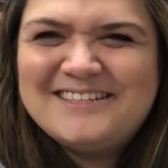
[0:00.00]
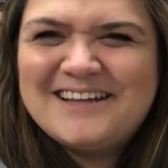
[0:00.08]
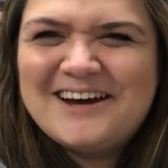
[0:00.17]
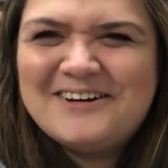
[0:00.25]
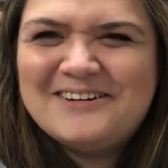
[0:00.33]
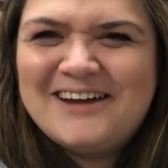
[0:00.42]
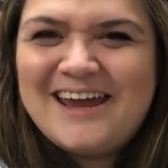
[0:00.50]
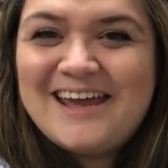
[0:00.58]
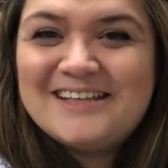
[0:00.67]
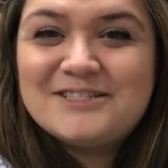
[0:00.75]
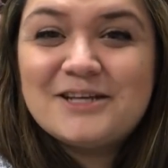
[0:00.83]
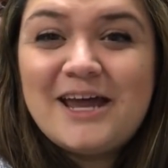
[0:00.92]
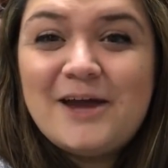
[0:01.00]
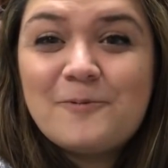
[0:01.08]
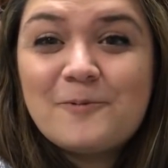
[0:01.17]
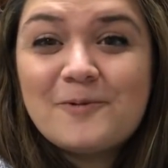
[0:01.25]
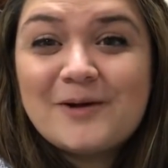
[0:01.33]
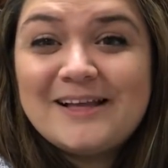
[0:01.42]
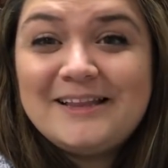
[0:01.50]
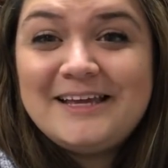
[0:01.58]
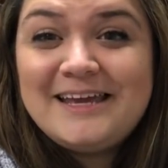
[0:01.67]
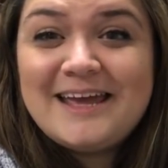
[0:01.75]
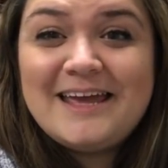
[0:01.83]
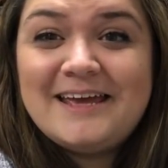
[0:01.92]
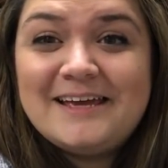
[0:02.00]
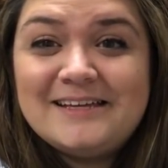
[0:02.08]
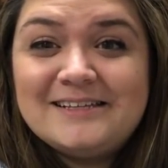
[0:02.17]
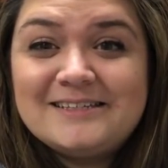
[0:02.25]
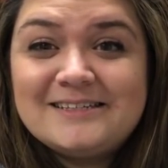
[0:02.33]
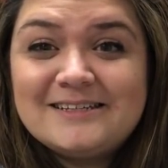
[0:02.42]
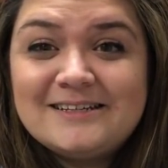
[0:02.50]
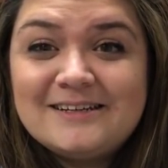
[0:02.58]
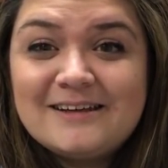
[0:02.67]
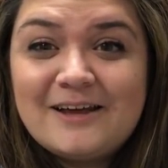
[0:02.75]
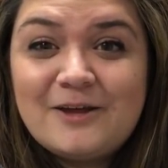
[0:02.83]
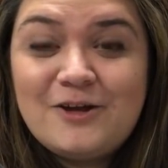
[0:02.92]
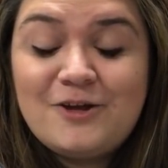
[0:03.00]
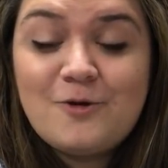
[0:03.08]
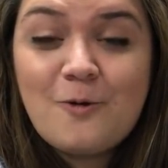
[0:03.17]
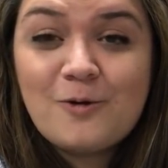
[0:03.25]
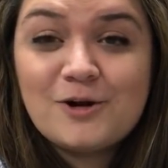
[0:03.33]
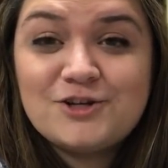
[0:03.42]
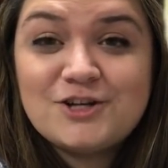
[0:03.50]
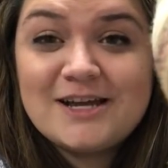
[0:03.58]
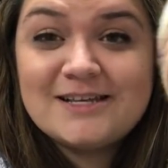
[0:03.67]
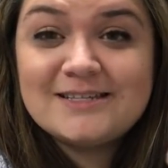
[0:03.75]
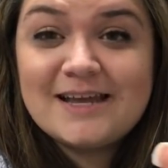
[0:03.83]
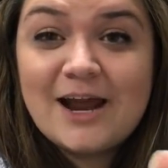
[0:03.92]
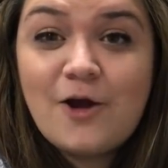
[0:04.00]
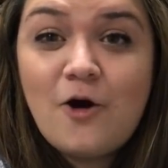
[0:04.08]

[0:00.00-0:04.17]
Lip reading: So it really is gorgeous, and I